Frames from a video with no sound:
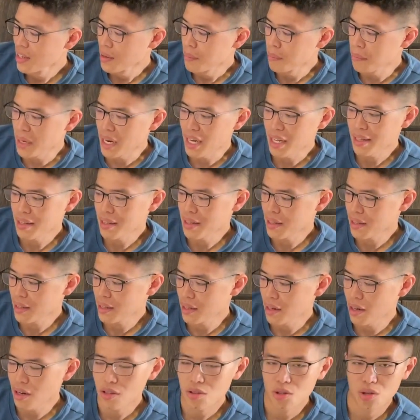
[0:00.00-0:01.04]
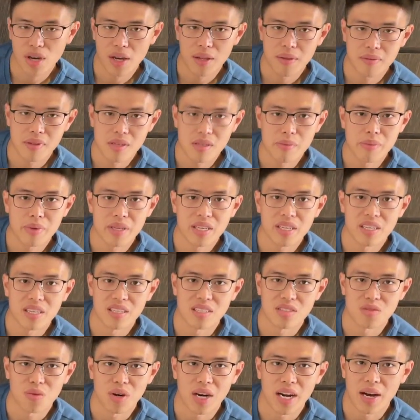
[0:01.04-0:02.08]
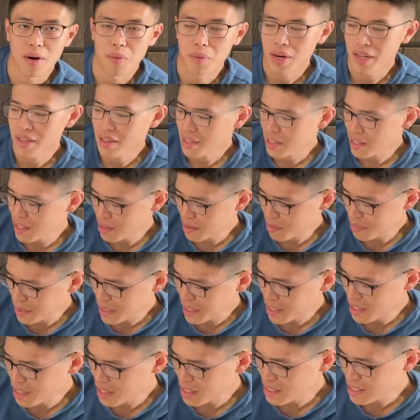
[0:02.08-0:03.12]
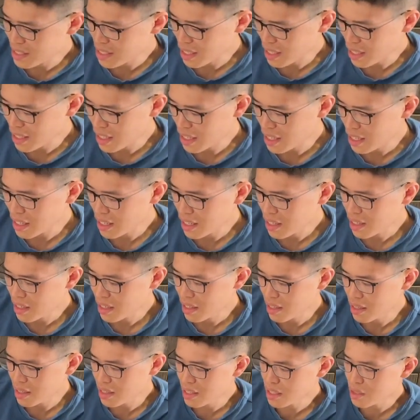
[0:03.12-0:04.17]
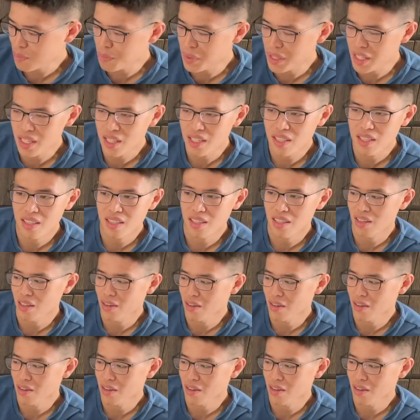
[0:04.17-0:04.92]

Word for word: But the Auto Empty bin is what I wanted because uh, this bin